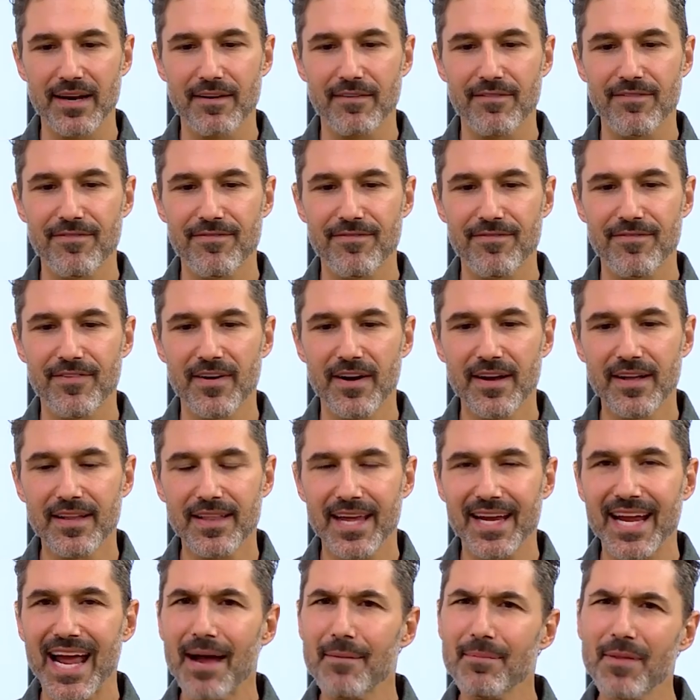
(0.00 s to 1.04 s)
kind of
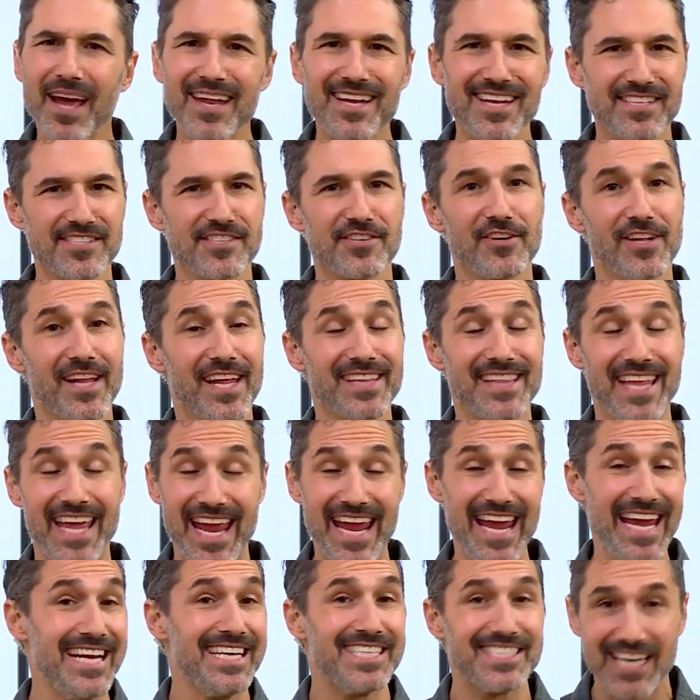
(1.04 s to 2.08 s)
like I'm not necessarily like the
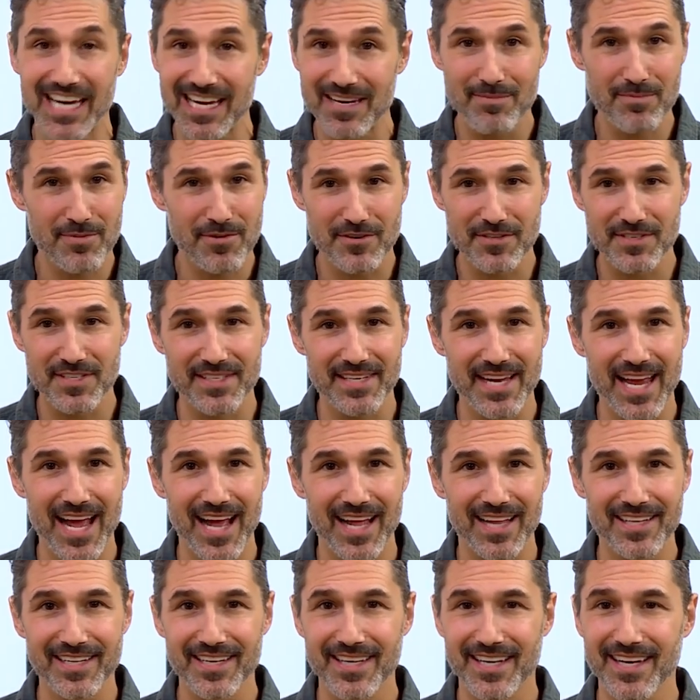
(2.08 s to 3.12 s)
A-type
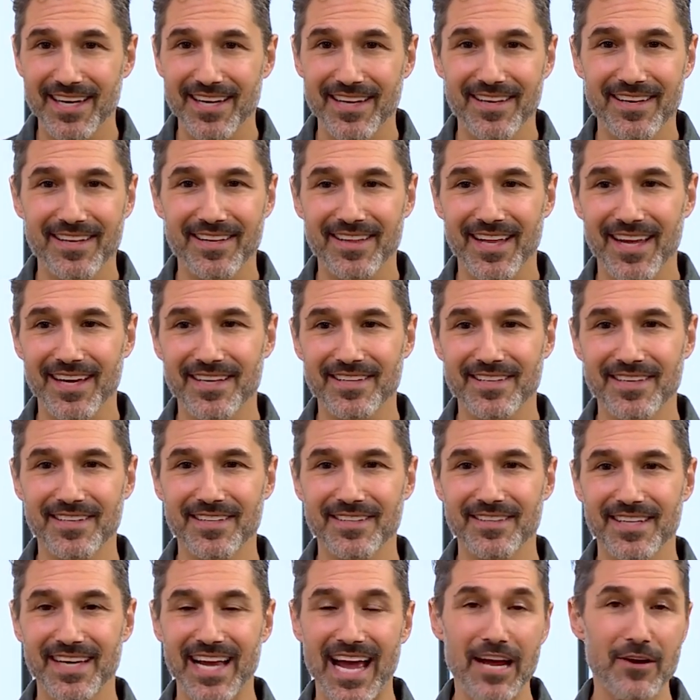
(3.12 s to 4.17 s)
personality, like
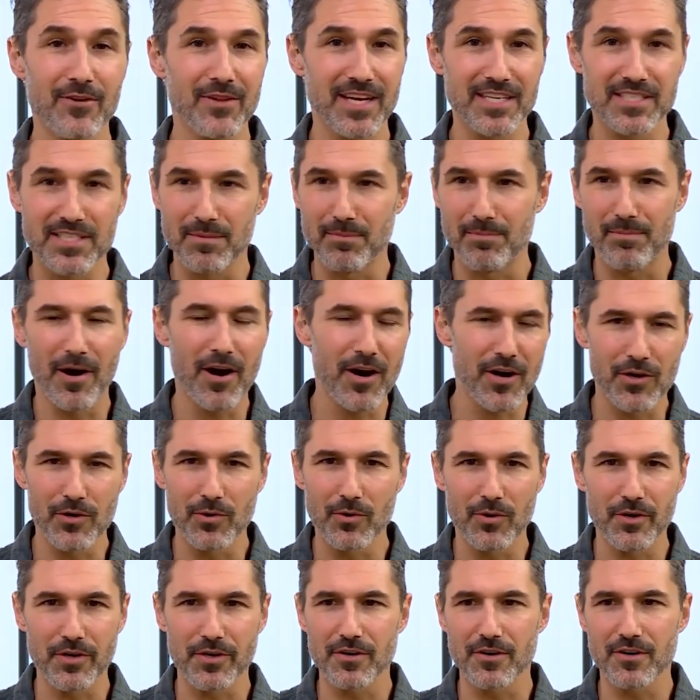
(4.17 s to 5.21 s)
the the guy who likes to bark
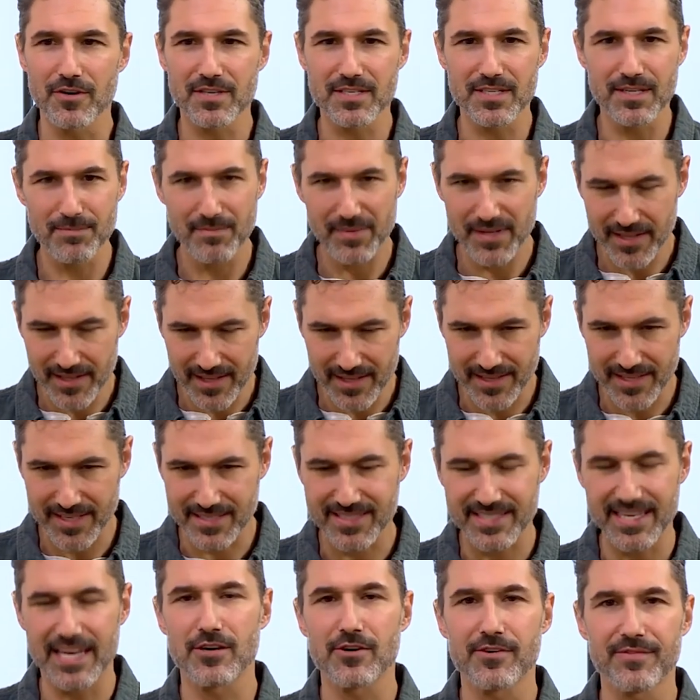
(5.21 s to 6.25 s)
orders and be the,
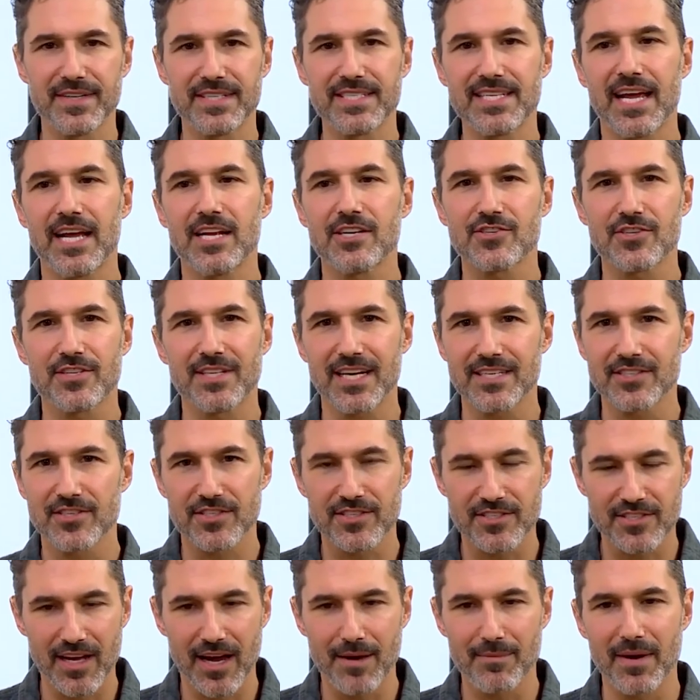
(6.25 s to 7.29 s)
center of attention. That's
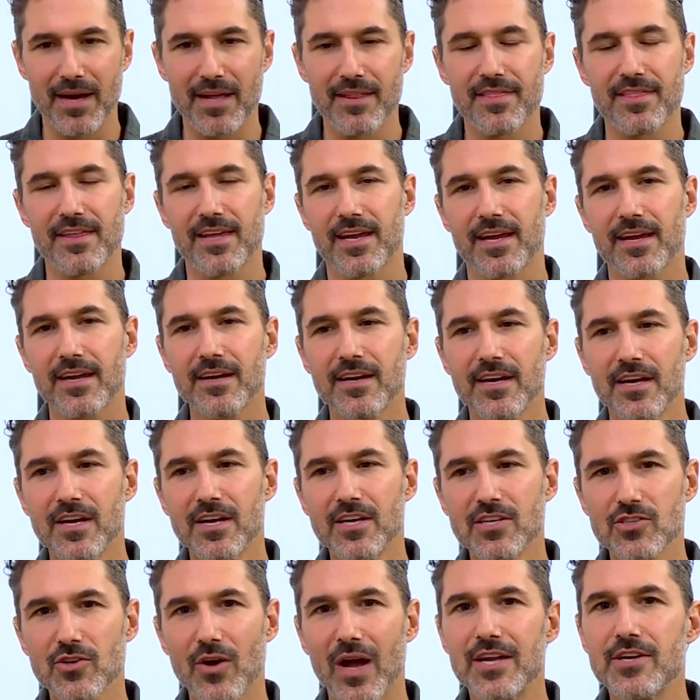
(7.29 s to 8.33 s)
just not my thing.
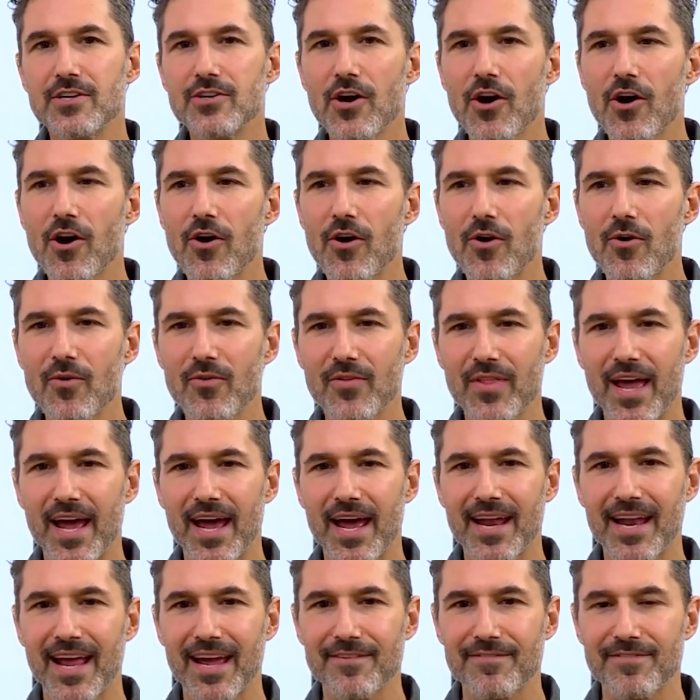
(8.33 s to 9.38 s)
So I know
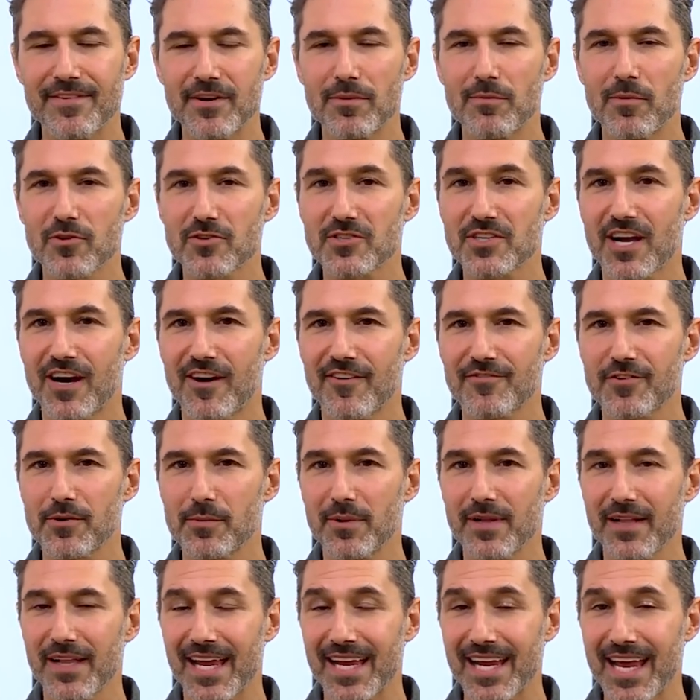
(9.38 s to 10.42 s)
that I feel most
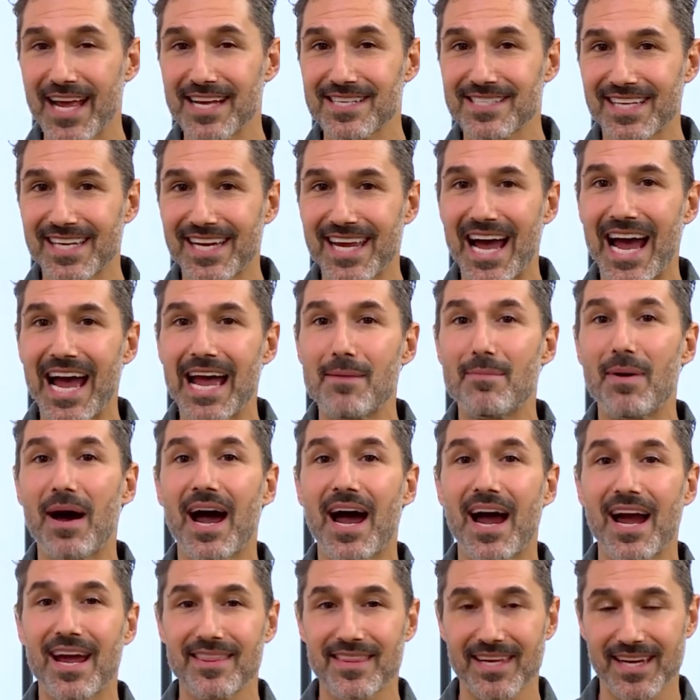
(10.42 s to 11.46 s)
comfortable like as the guy
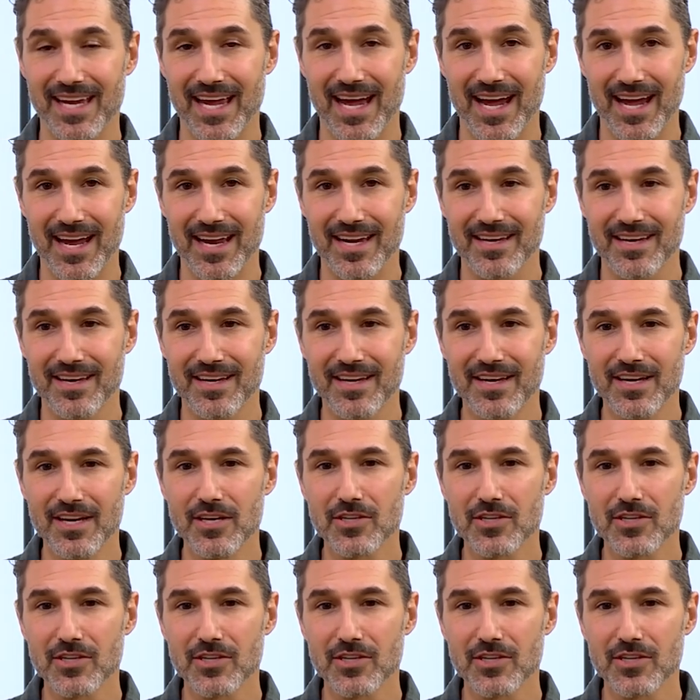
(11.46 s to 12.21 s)
behind the guy.